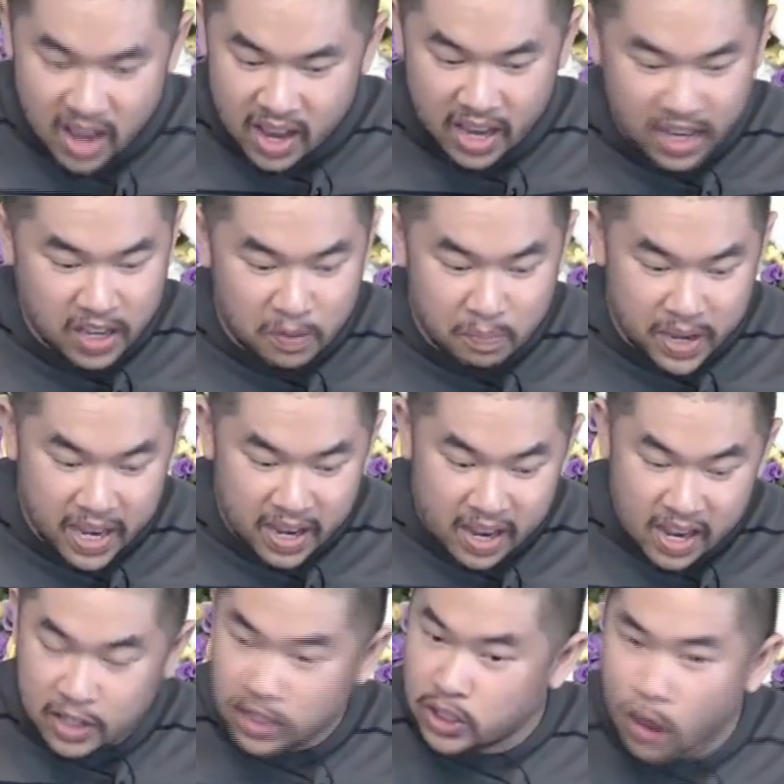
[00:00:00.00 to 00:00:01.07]
It could be
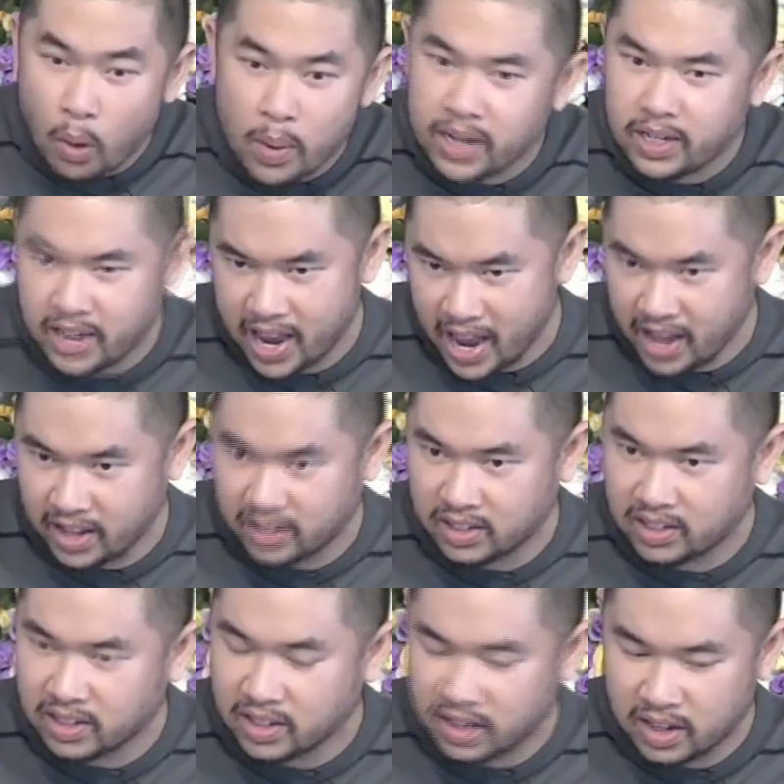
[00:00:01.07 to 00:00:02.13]
so
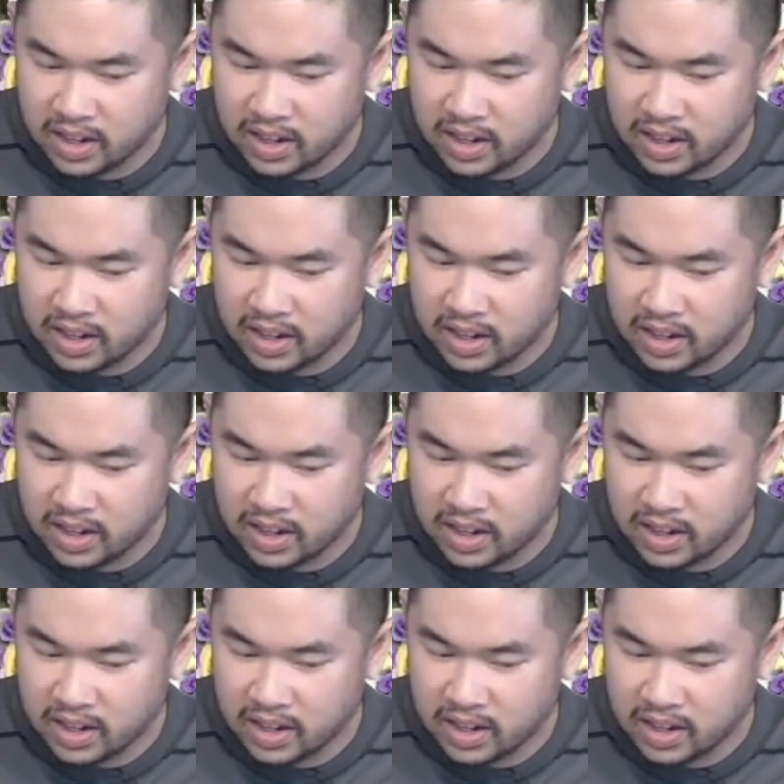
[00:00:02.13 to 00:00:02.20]
intense.